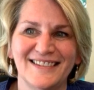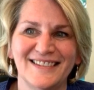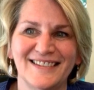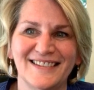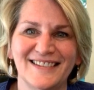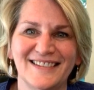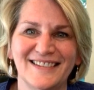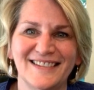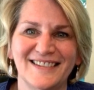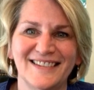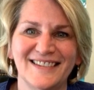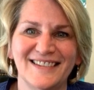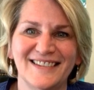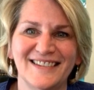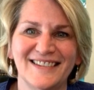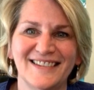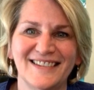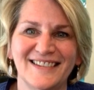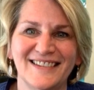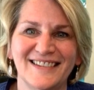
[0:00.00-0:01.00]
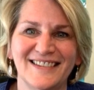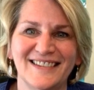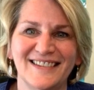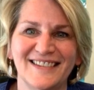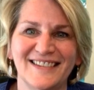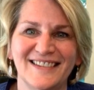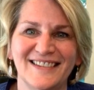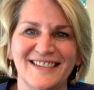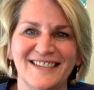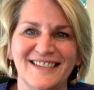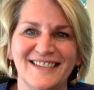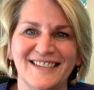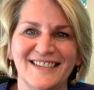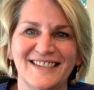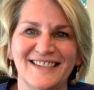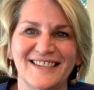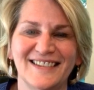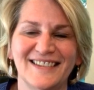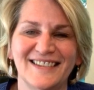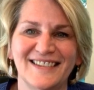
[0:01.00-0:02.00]

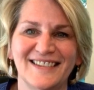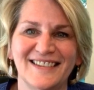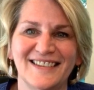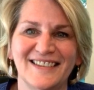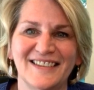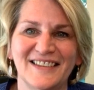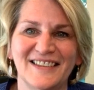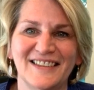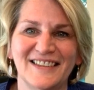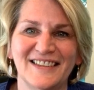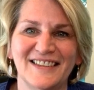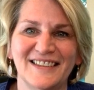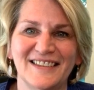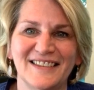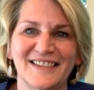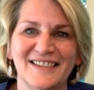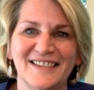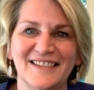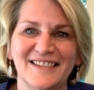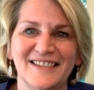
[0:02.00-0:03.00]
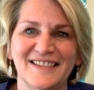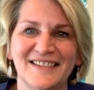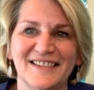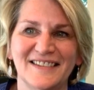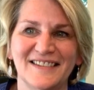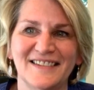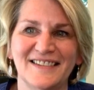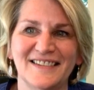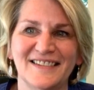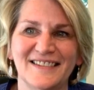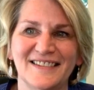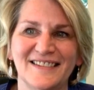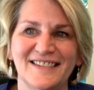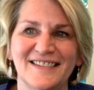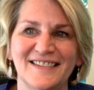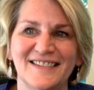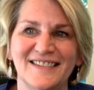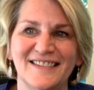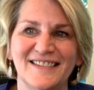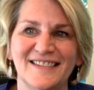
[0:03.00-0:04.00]

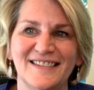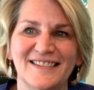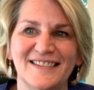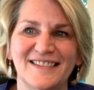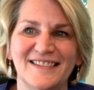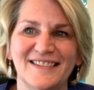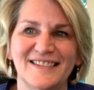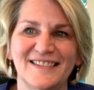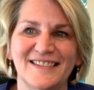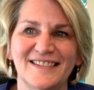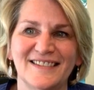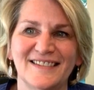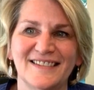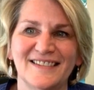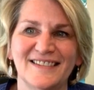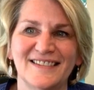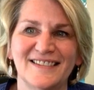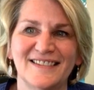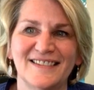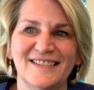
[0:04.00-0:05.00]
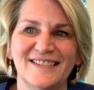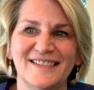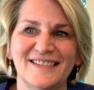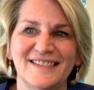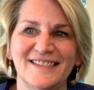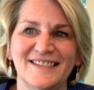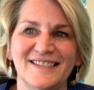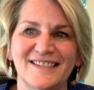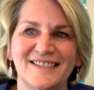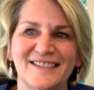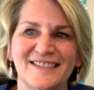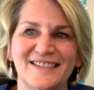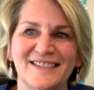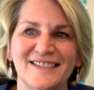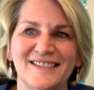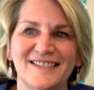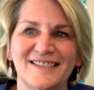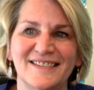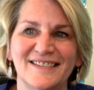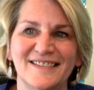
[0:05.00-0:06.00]

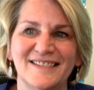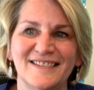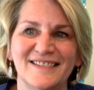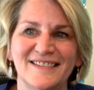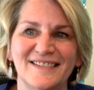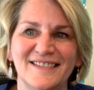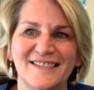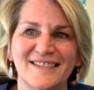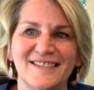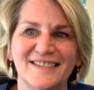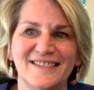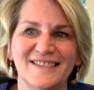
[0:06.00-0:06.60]
(silent)